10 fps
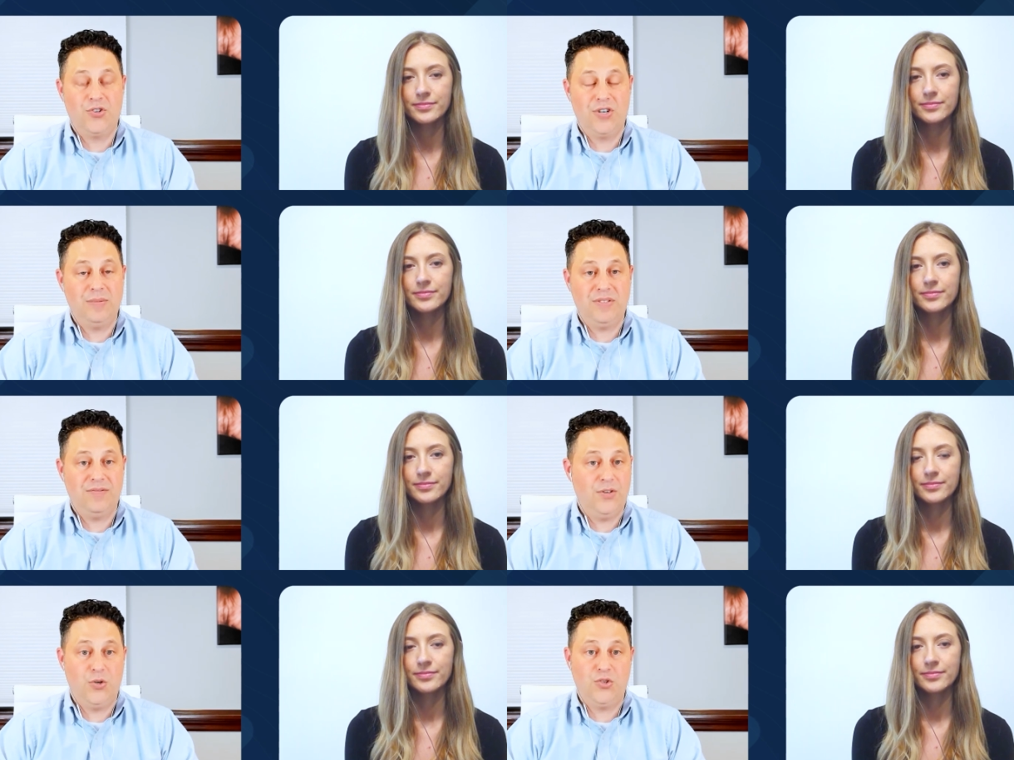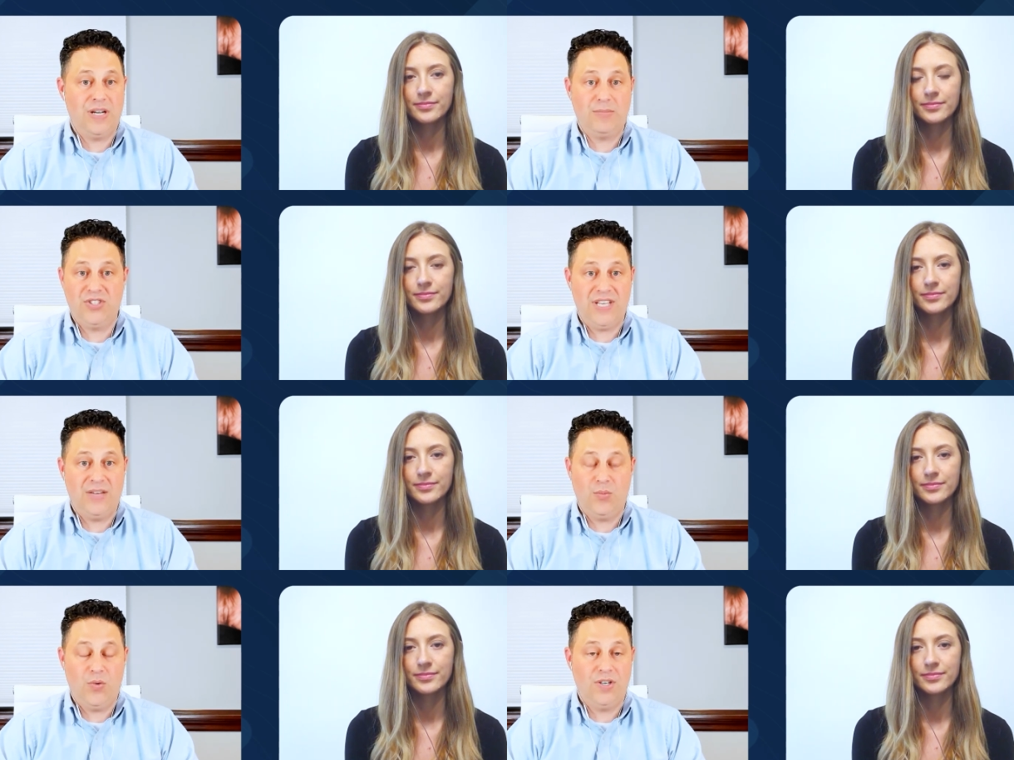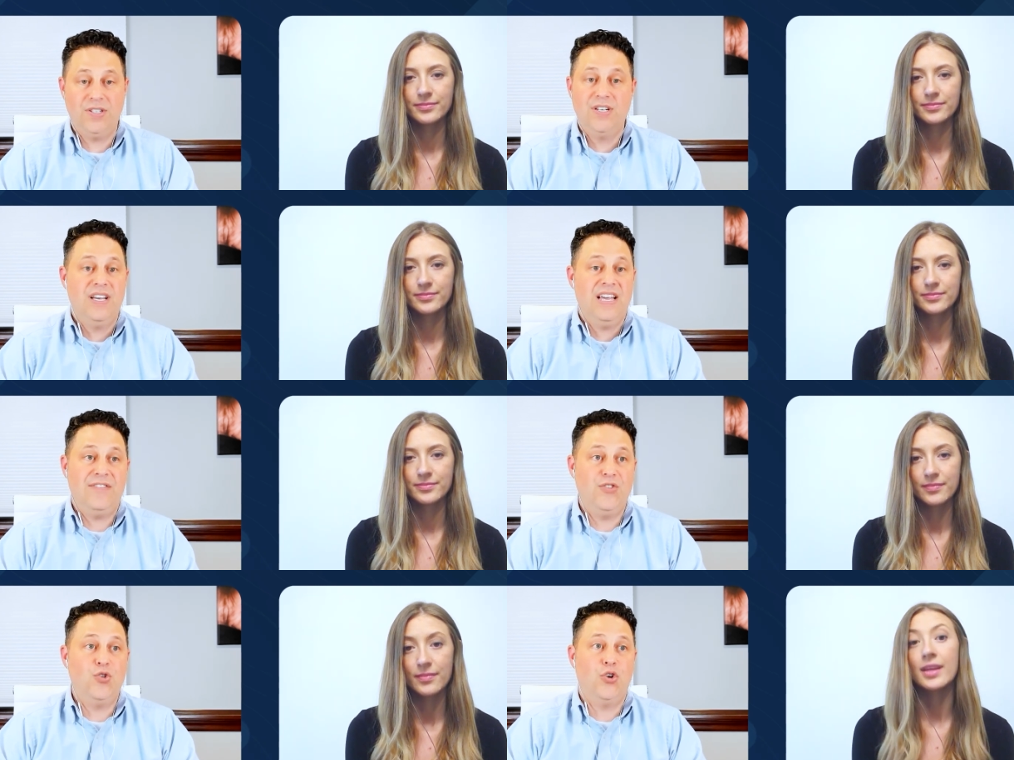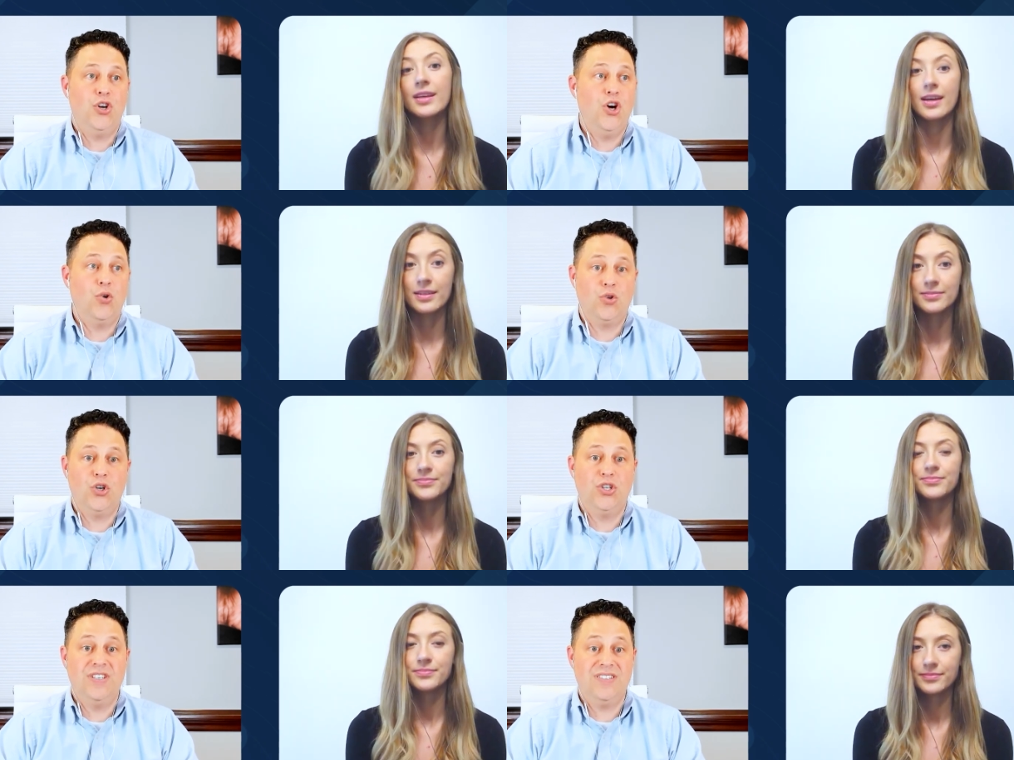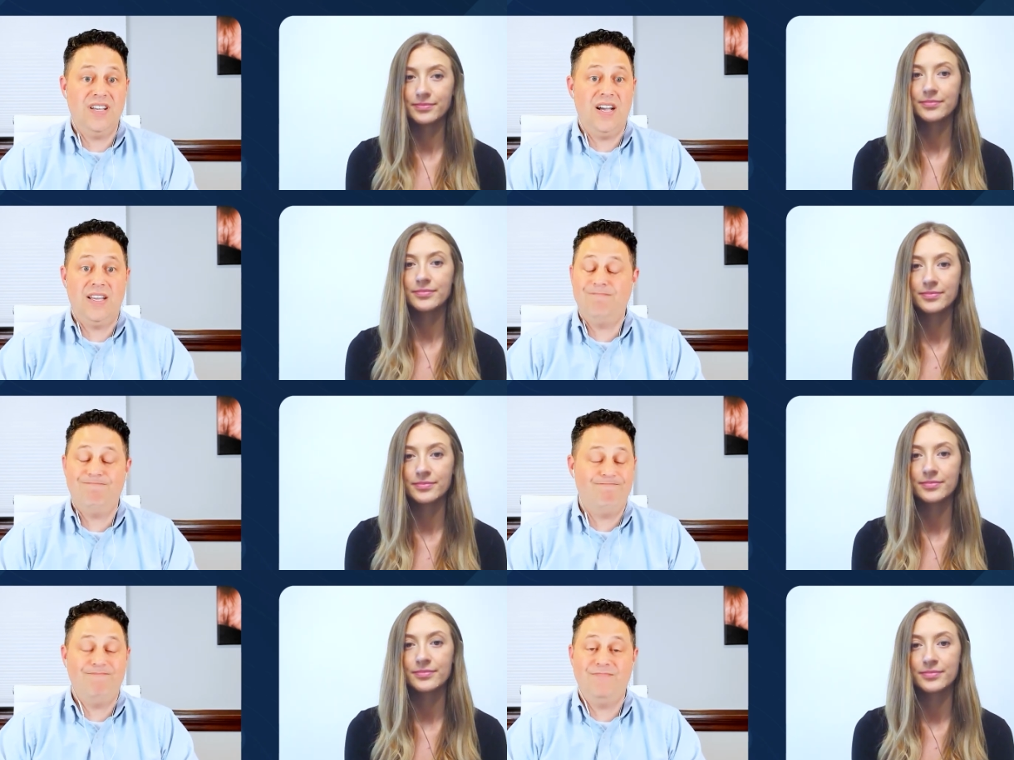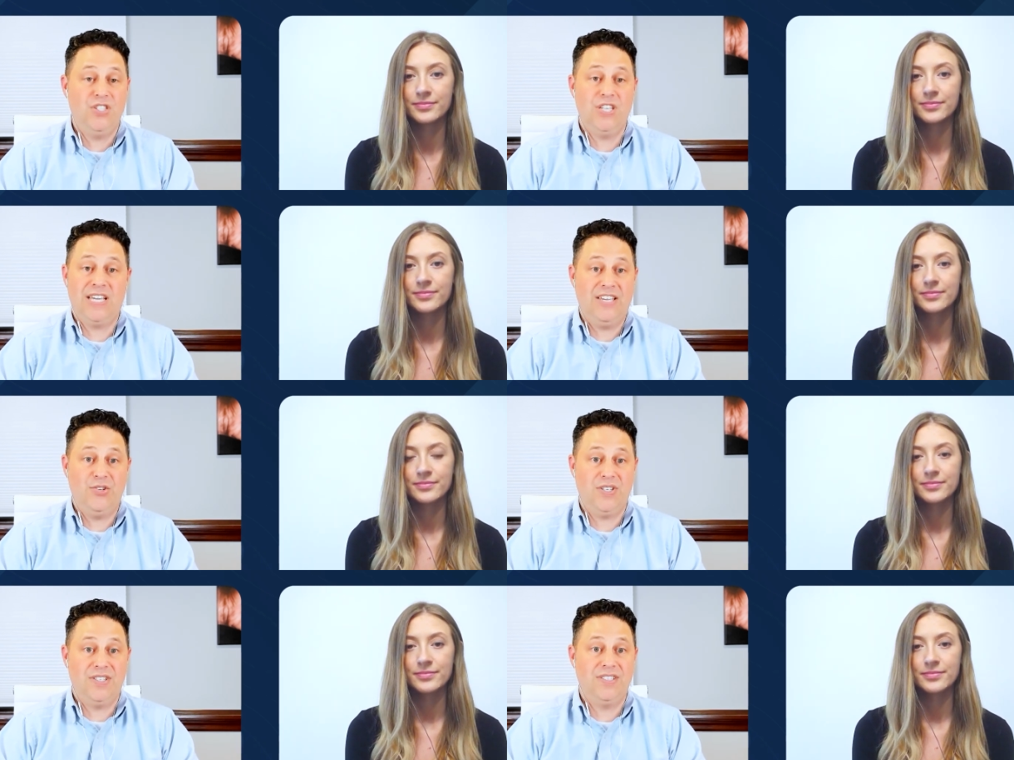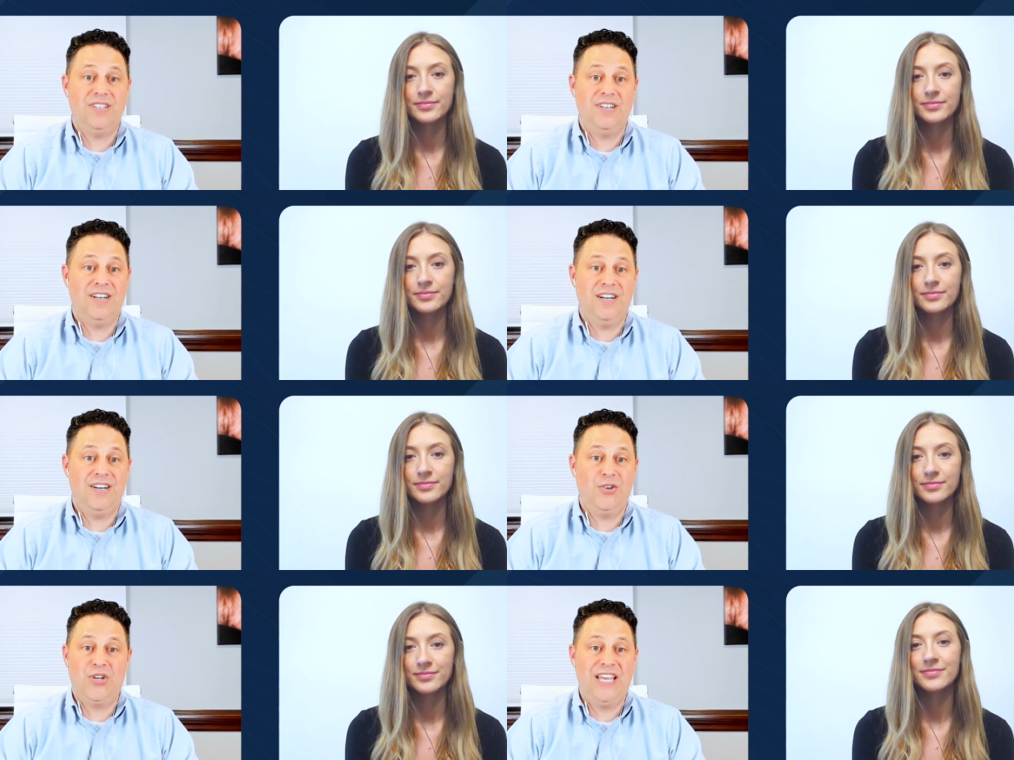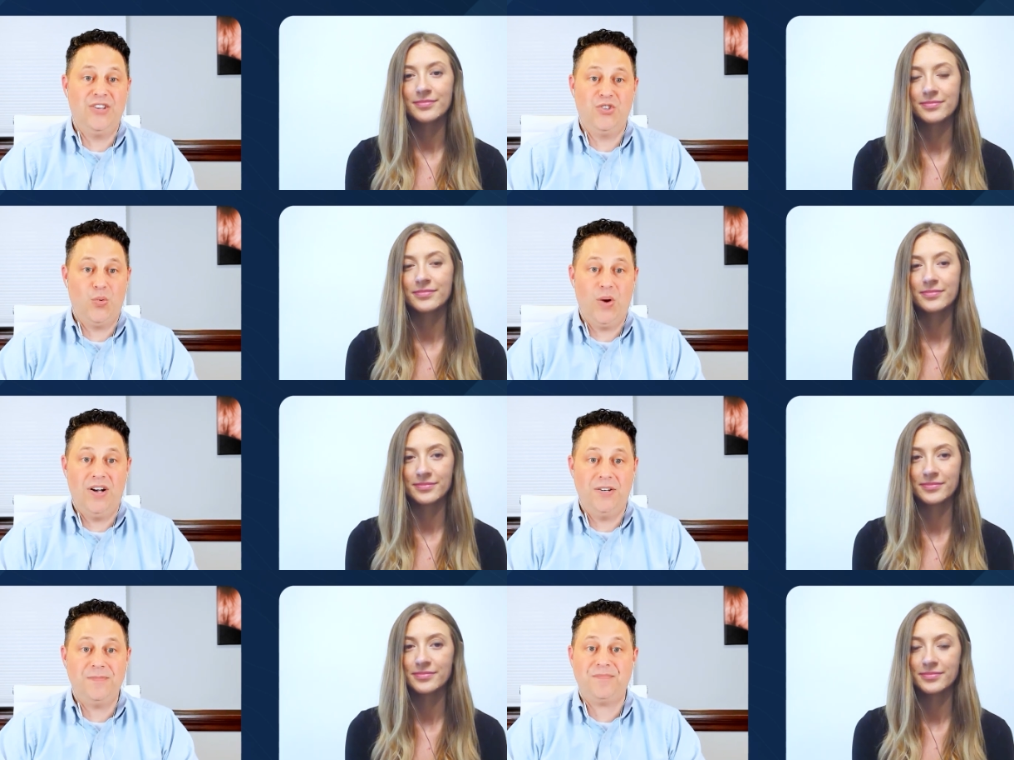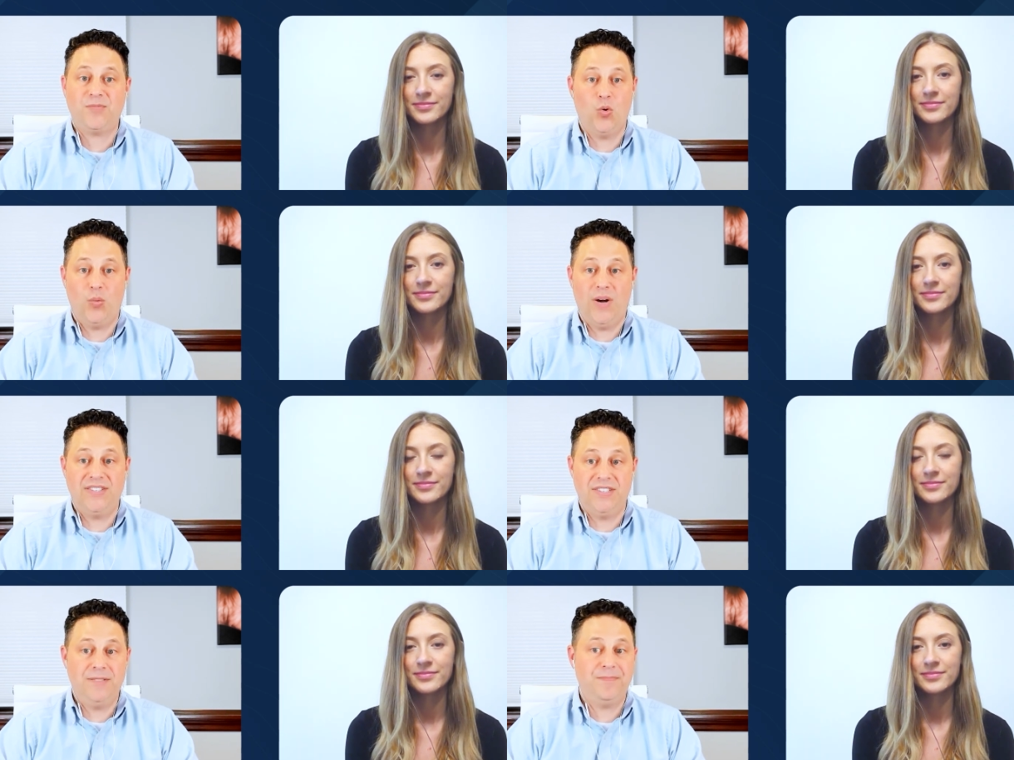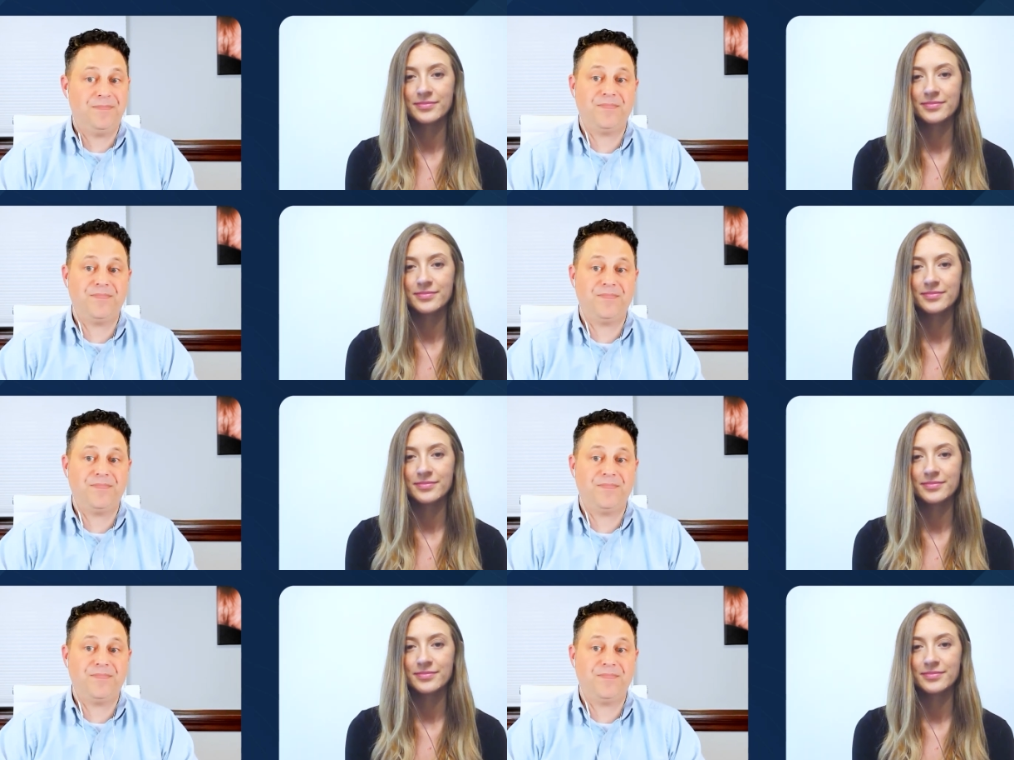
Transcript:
Speaker 1: programs. Photoshop just add one. you don't yeah. know good design, you can't use it, uh, or you can't use it well or wisely.